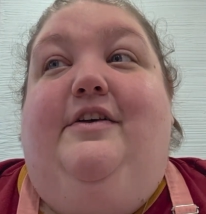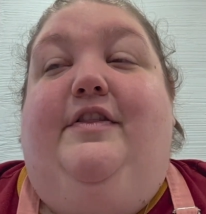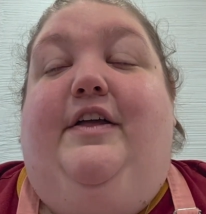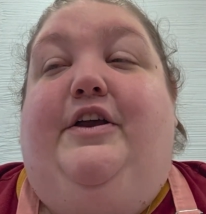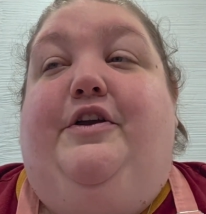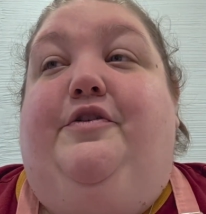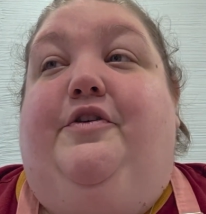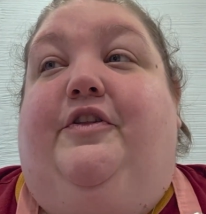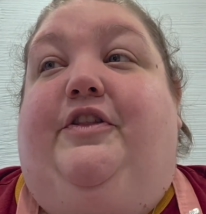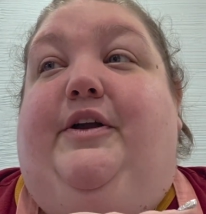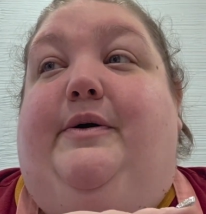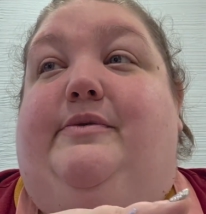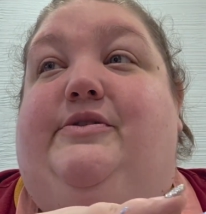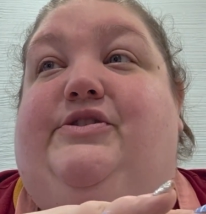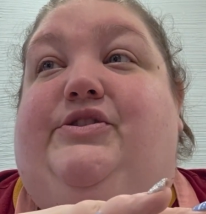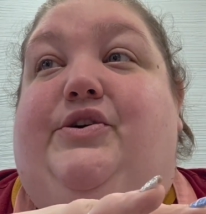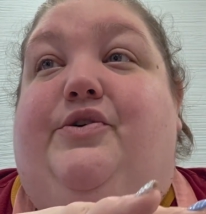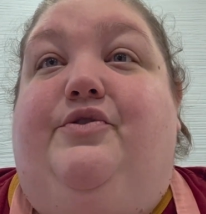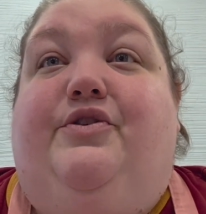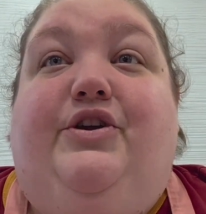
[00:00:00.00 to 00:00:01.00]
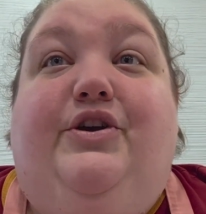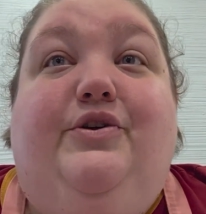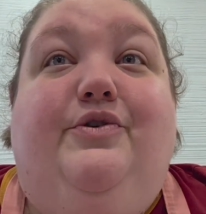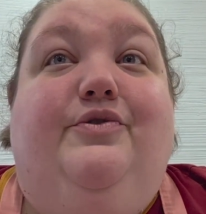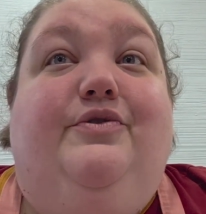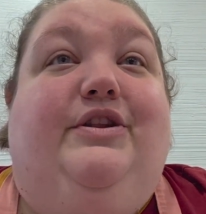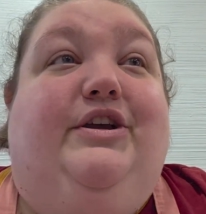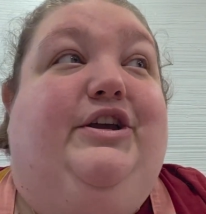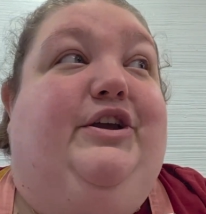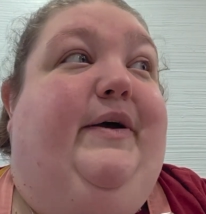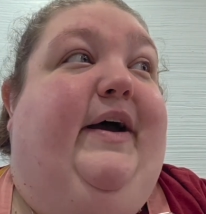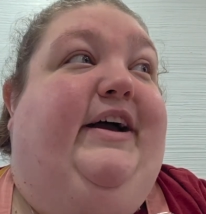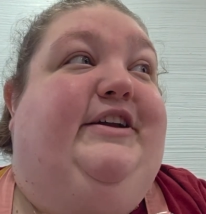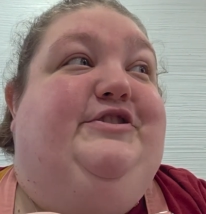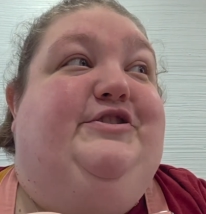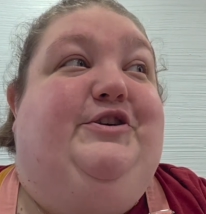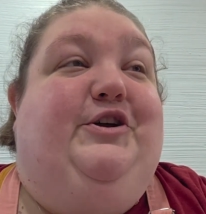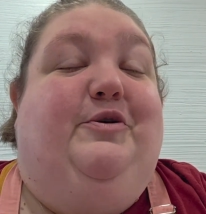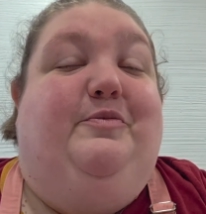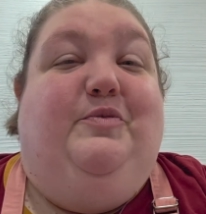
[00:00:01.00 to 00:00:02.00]
that you thought they were so cute, that you
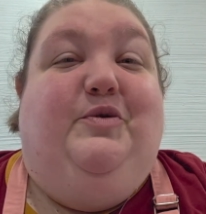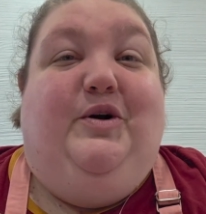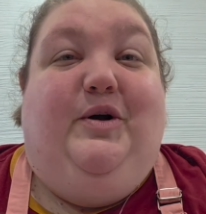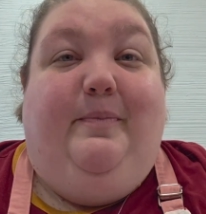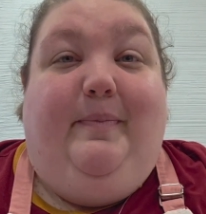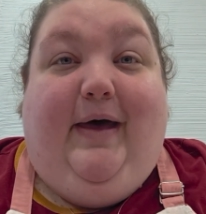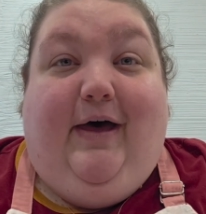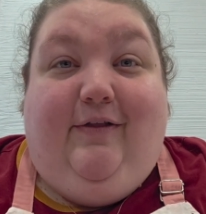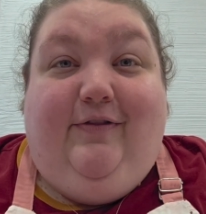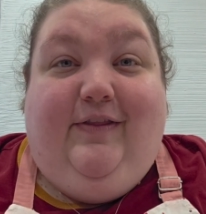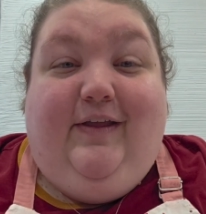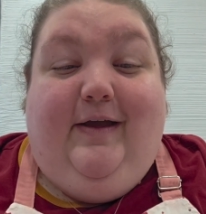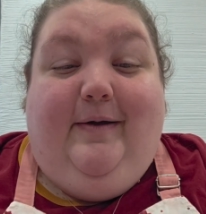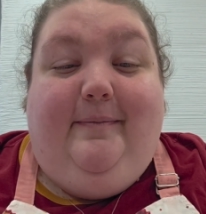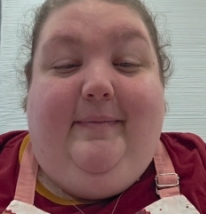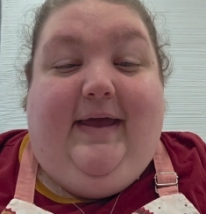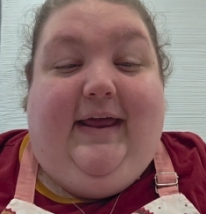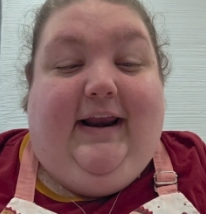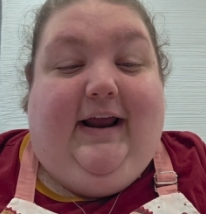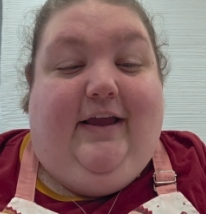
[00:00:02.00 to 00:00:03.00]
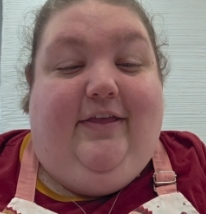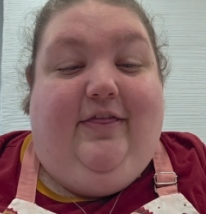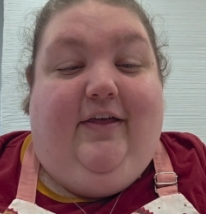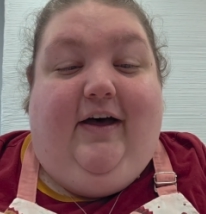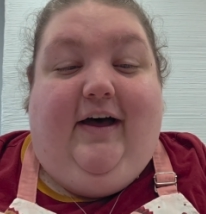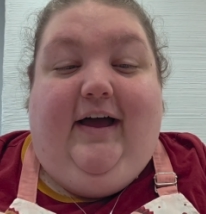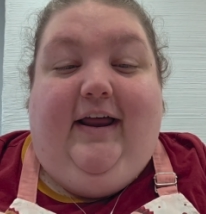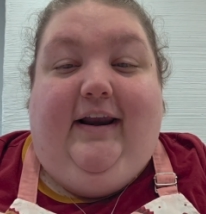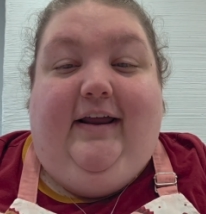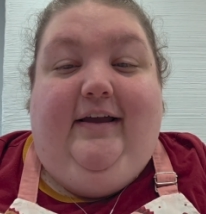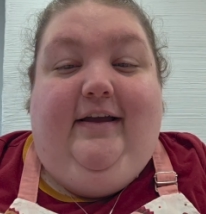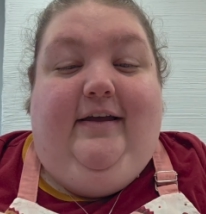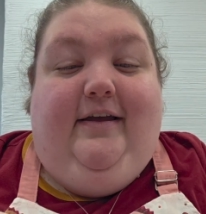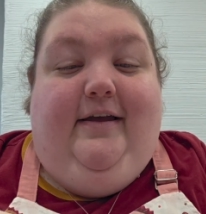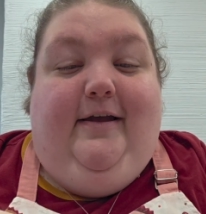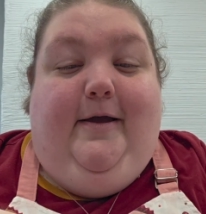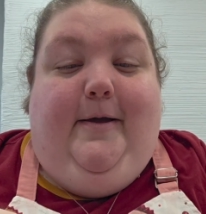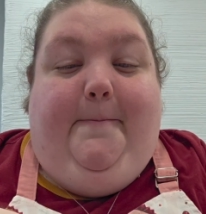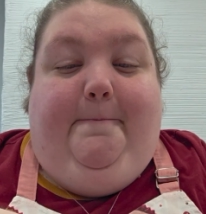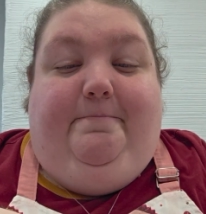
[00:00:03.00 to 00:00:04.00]
had to know more about them. And I thought,
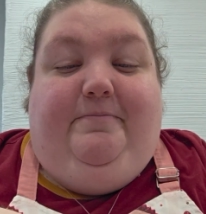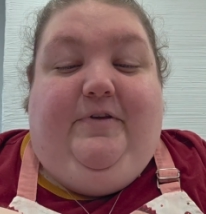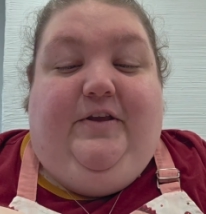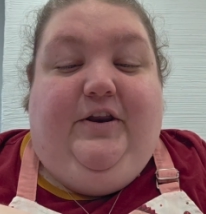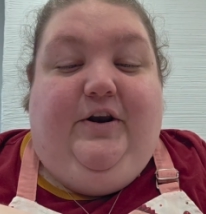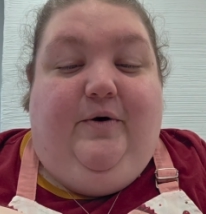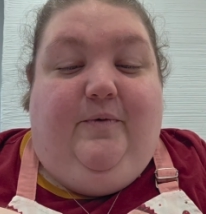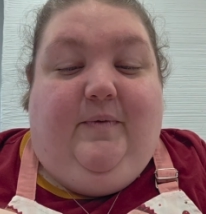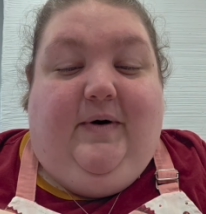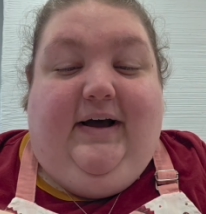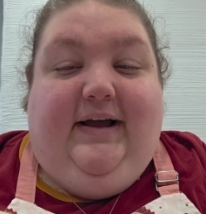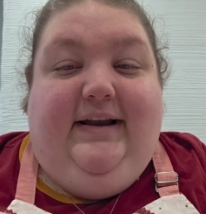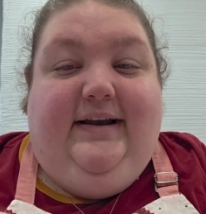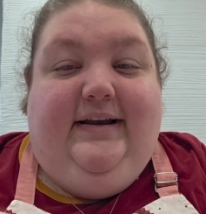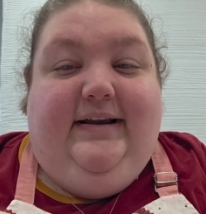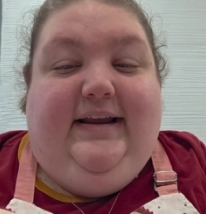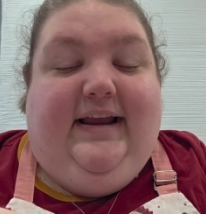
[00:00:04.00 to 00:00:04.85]
you know what?